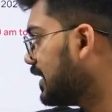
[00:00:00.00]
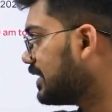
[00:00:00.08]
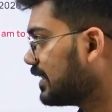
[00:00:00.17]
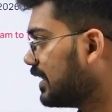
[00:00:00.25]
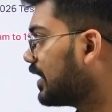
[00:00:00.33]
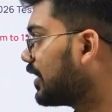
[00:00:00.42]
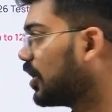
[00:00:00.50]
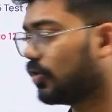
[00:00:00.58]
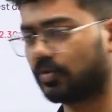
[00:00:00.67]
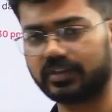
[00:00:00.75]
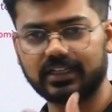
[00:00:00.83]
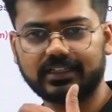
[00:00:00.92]
selecting
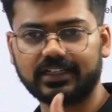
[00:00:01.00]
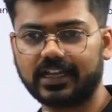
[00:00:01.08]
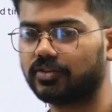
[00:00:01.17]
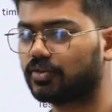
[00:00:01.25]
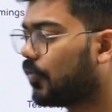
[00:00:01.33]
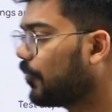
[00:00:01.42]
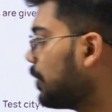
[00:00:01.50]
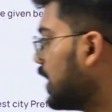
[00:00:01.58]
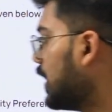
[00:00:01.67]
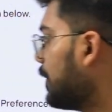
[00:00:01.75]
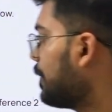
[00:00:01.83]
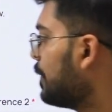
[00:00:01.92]
on the 10th of
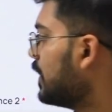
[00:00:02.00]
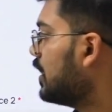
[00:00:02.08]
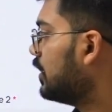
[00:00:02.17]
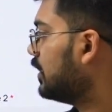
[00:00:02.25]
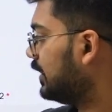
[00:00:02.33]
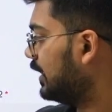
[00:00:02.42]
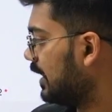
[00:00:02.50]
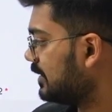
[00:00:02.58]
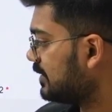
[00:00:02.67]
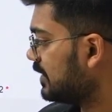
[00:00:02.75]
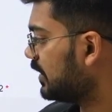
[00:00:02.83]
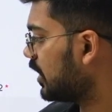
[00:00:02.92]
May,
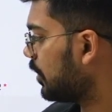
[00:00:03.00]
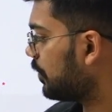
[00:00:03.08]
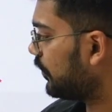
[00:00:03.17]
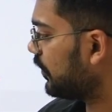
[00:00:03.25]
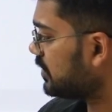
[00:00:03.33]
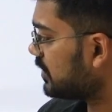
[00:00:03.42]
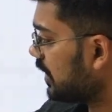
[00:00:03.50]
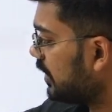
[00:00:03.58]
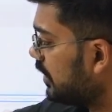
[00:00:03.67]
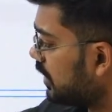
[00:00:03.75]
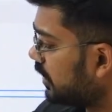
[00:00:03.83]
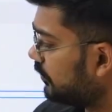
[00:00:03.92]
test center preference, and
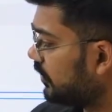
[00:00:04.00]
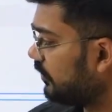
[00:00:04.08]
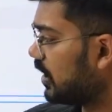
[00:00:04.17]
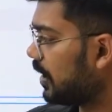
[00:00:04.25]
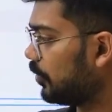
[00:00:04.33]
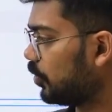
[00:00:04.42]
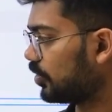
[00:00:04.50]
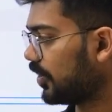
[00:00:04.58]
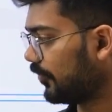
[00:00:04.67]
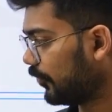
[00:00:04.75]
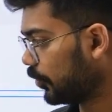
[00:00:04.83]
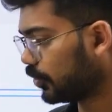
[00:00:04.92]
here we will upload
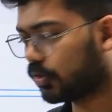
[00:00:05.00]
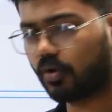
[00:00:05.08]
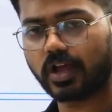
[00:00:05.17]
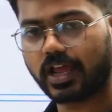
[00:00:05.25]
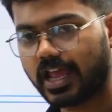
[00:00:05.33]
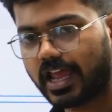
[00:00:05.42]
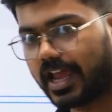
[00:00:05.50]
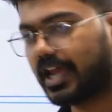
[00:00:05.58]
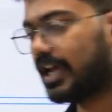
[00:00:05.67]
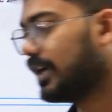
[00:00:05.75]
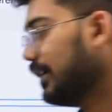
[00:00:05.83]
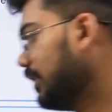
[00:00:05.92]
the photo.
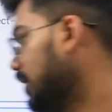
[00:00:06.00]
And